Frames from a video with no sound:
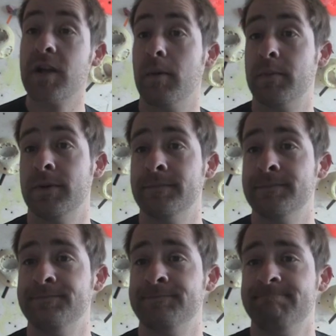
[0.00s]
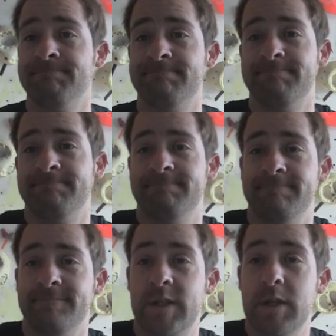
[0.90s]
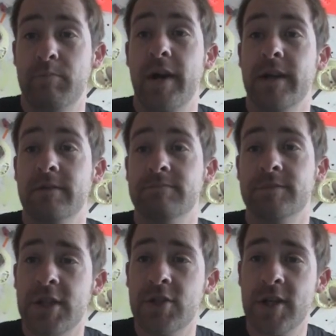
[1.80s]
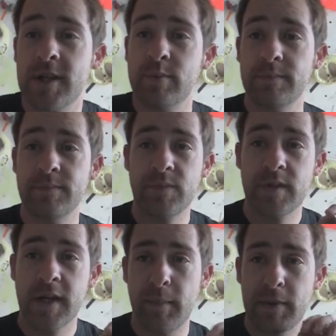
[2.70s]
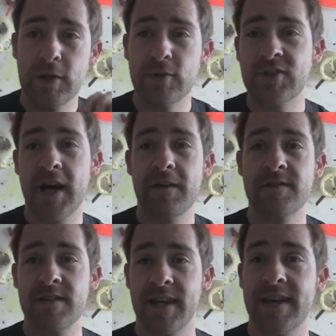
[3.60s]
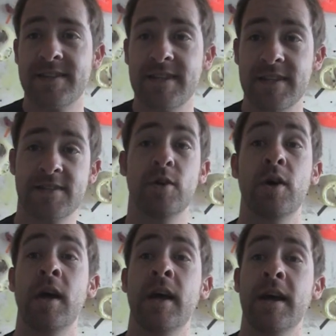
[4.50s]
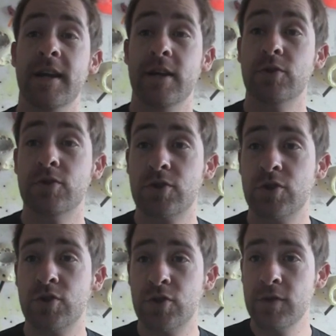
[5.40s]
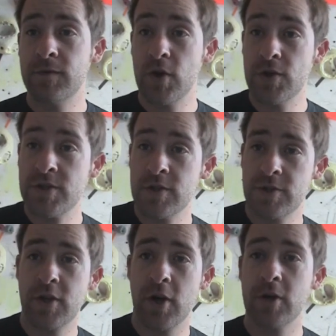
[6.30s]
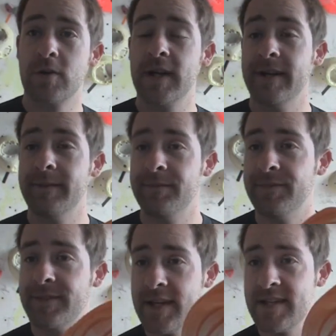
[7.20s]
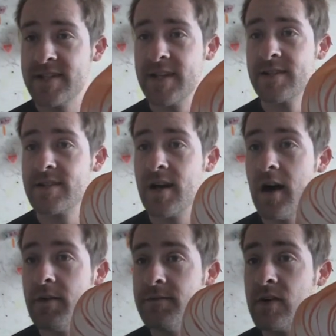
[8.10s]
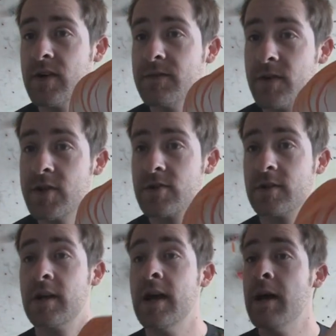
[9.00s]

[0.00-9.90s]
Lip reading: up. Didn't break, didn't chip, a couple of little scuffs, and that's it. So, you know, 2 floors to concrete, these things are very strong.